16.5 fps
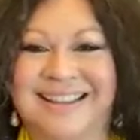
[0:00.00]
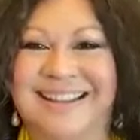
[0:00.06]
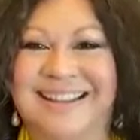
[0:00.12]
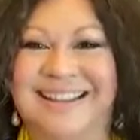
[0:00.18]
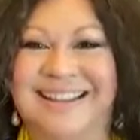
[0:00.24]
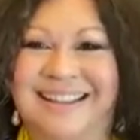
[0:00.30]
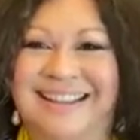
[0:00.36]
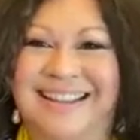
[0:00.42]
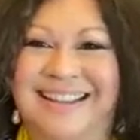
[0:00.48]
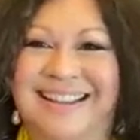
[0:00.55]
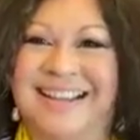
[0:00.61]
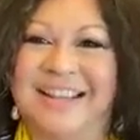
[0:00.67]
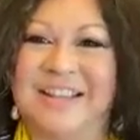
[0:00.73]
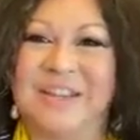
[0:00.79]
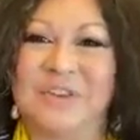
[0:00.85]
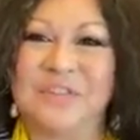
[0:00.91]

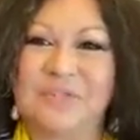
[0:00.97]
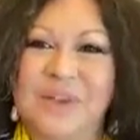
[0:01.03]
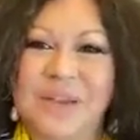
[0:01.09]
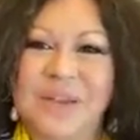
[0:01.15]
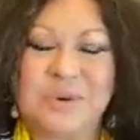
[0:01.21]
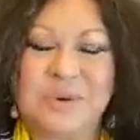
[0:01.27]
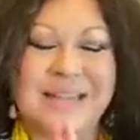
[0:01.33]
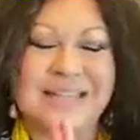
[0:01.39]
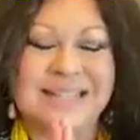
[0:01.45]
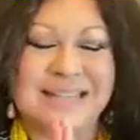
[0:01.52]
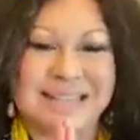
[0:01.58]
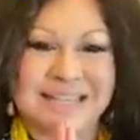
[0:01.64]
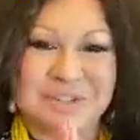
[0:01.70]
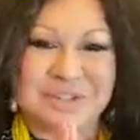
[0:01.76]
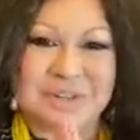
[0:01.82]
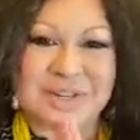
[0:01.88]
the Fed raised
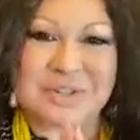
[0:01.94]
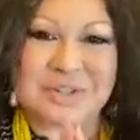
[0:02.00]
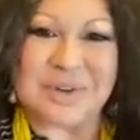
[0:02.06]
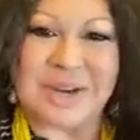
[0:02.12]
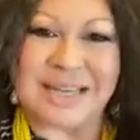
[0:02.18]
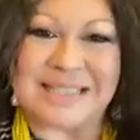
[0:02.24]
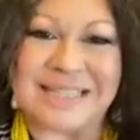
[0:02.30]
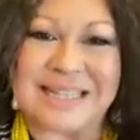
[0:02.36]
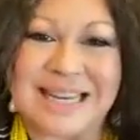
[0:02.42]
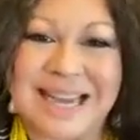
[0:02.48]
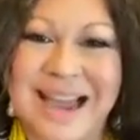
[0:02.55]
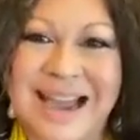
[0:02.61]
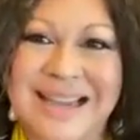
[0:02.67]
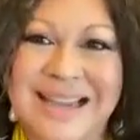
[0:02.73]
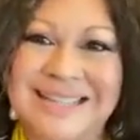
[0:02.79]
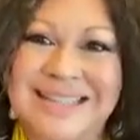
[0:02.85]
interest rates
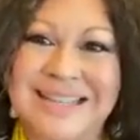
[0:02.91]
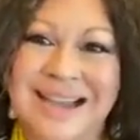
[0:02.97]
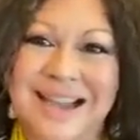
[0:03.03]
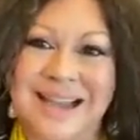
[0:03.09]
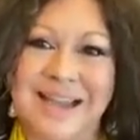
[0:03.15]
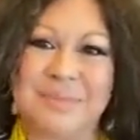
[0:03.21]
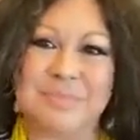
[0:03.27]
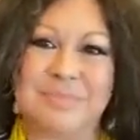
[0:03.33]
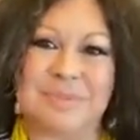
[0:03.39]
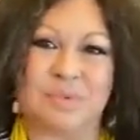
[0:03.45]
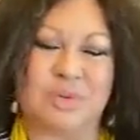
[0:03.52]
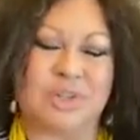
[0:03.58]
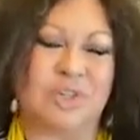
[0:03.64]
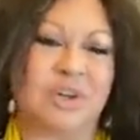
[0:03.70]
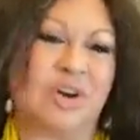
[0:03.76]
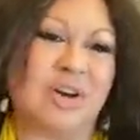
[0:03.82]
9 times,
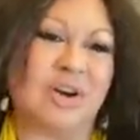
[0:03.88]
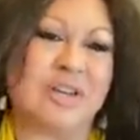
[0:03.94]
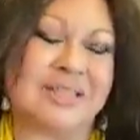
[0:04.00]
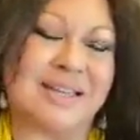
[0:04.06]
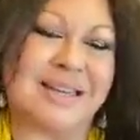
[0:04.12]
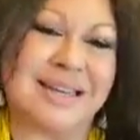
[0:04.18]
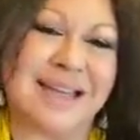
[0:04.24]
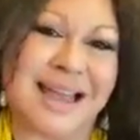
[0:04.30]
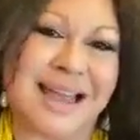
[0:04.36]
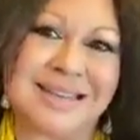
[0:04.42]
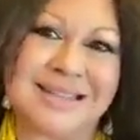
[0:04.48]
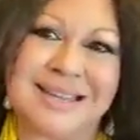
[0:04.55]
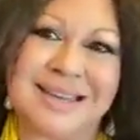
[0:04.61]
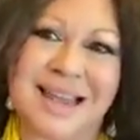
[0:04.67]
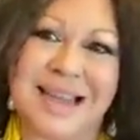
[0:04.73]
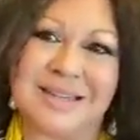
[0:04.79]
which caused the
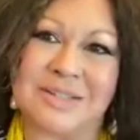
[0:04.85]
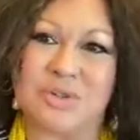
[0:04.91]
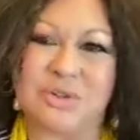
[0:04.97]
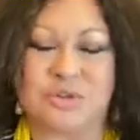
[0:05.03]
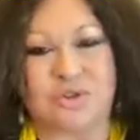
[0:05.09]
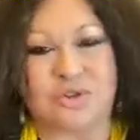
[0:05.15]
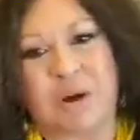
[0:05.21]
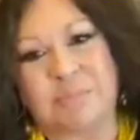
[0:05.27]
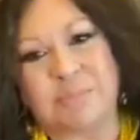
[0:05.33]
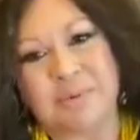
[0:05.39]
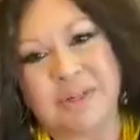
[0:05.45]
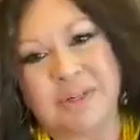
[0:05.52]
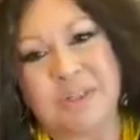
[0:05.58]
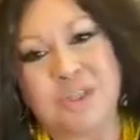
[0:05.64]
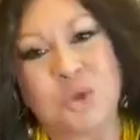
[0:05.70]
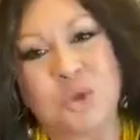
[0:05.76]
Nasdaq to drop
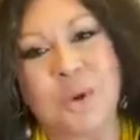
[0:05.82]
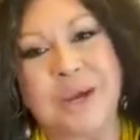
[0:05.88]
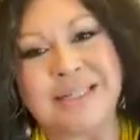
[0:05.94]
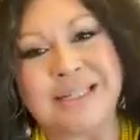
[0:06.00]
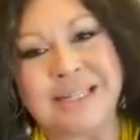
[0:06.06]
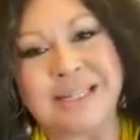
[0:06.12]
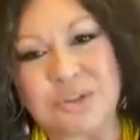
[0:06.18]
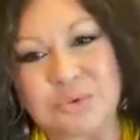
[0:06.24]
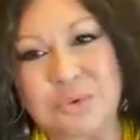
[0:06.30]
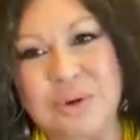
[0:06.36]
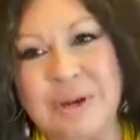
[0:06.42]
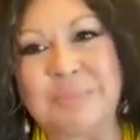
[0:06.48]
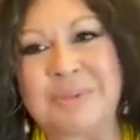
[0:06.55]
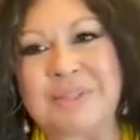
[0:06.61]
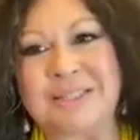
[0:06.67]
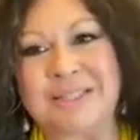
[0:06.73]

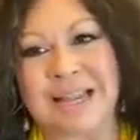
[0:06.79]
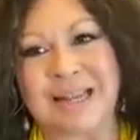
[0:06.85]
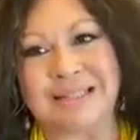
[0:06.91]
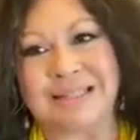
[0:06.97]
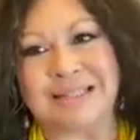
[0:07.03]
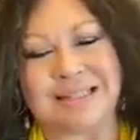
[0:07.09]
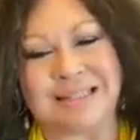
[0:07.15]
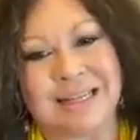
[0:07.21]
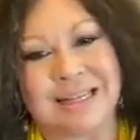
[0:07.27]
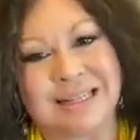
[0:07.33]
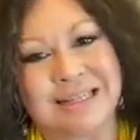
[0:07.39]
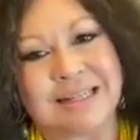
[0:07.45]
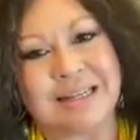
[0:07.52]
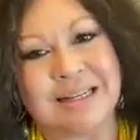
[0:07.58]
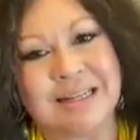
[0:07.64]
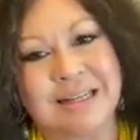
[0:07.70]
23%
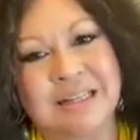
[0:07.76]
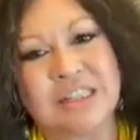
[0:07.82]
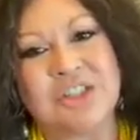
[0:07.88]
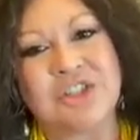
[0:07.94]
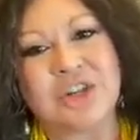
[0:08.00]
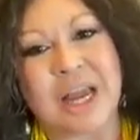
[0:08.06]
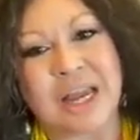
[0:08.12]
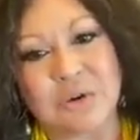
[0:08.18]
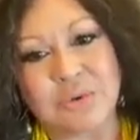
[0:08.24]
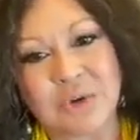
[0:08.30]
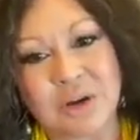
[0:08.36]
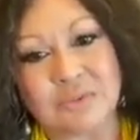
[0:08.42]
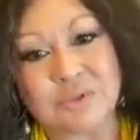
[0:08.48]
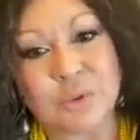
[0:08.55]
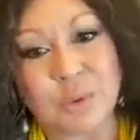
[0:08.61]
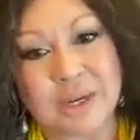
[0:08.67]
since January
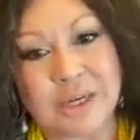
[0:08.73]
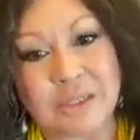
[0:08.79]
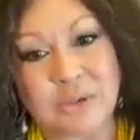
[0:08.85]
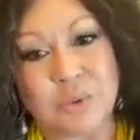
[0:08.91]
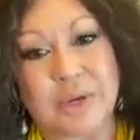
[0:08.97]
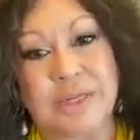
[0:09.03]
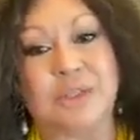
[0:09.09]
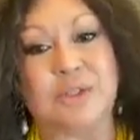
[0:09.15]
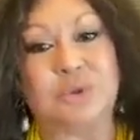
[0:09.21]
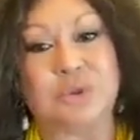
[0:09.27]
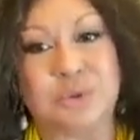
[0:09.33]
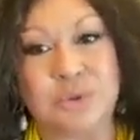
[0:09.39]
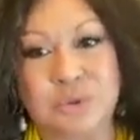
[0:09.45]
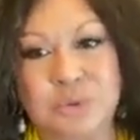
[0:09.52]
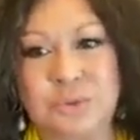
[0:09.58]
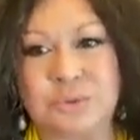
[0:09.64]
of
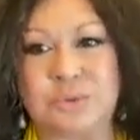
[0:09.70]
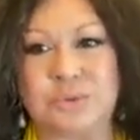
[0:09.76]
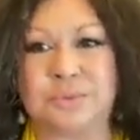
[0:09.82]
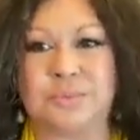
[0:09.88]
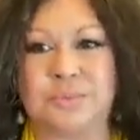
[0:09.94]
2022.